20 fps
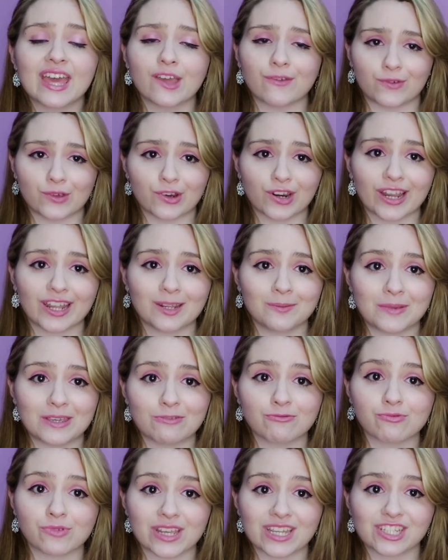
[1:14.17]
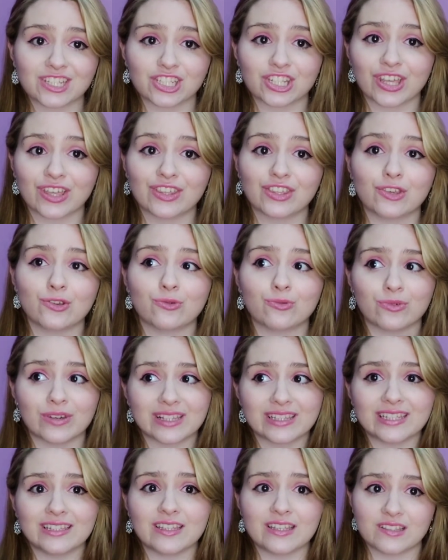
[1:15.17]
if you're gonna be rich, you
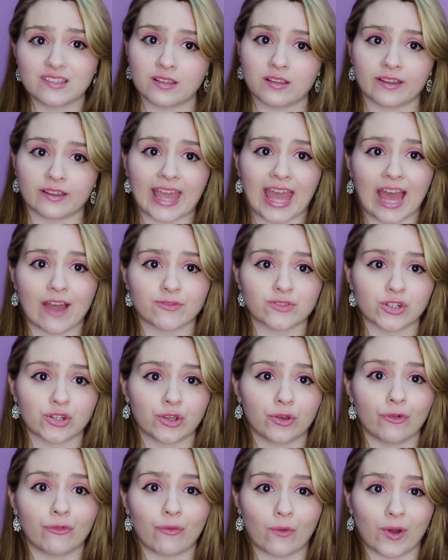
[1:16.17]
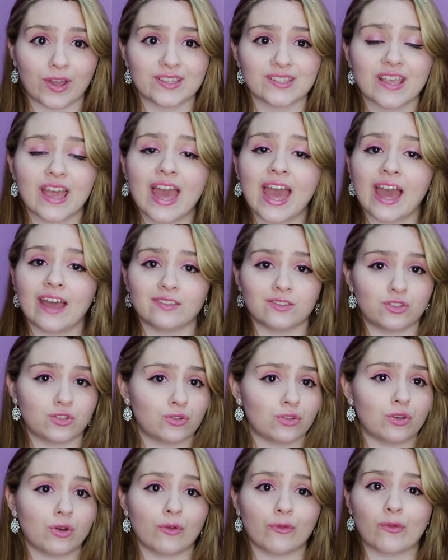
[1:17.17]
really need to look after your voice and do
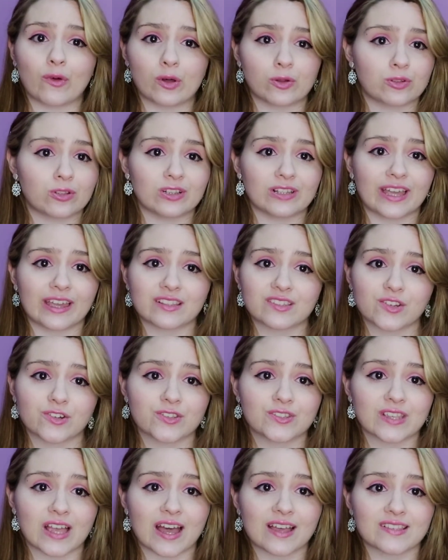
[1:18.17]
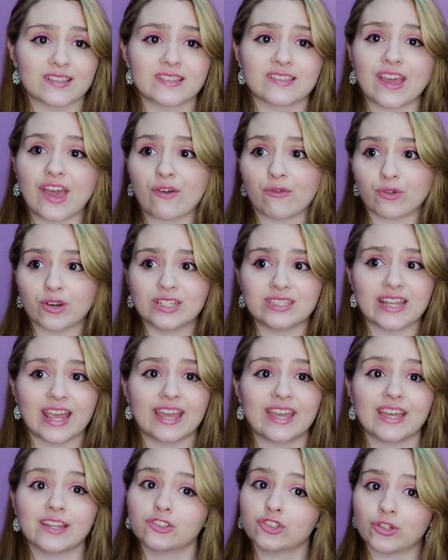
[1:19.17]
your vocal exercises every
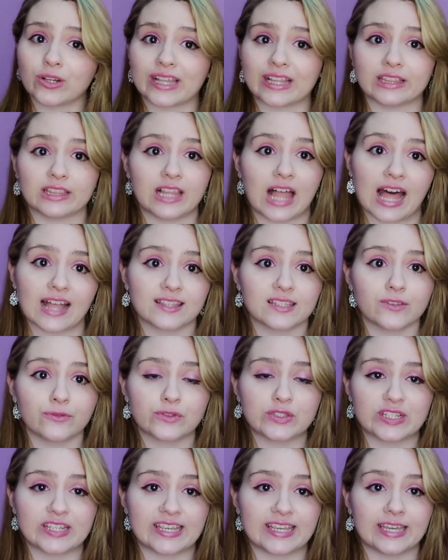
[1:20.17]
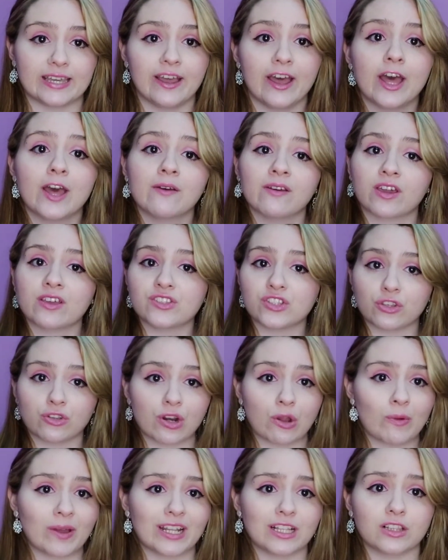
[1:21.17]
day and drink lots of tea, because you
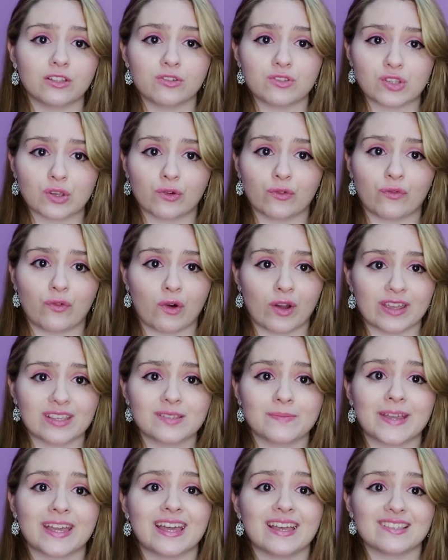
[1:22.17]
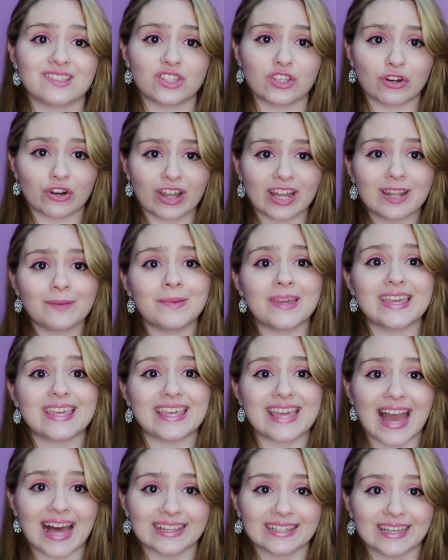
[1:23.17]
don't wanna lose your voice because you're gonna be
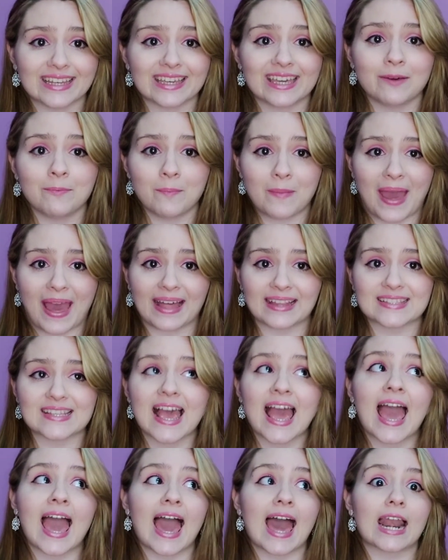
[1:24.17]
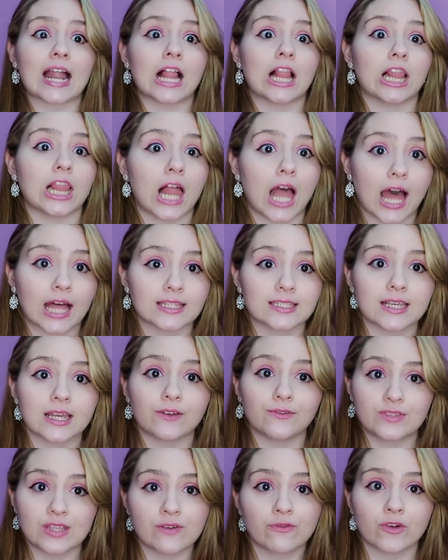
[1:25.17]
yelling commands at a lot
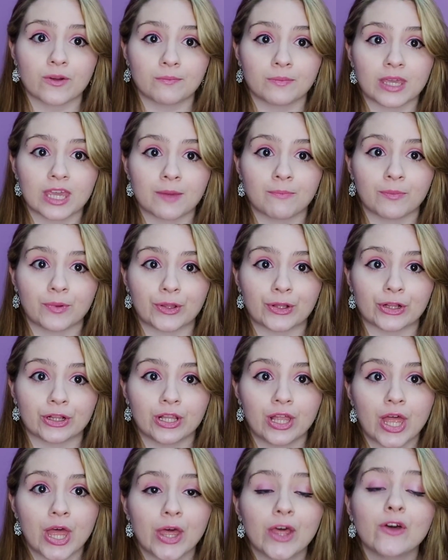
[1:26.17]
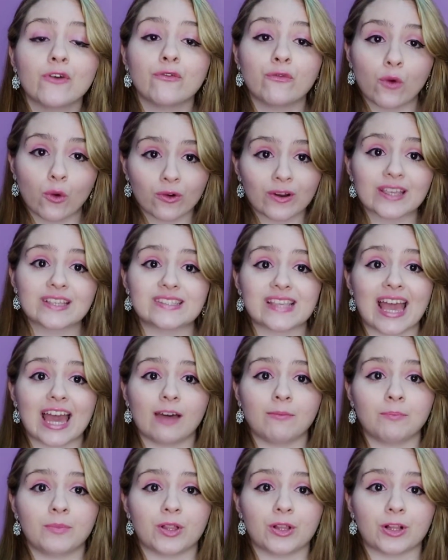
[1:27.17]
of different people. For
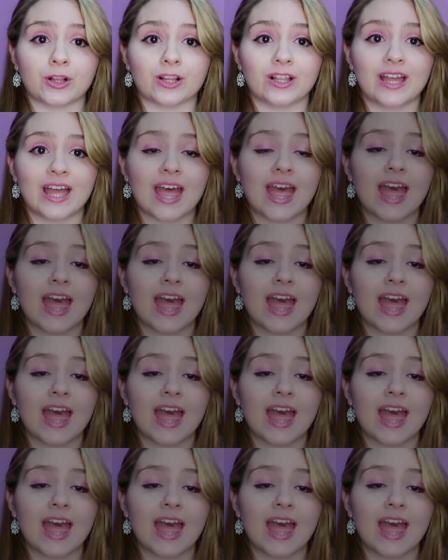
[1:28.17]
example,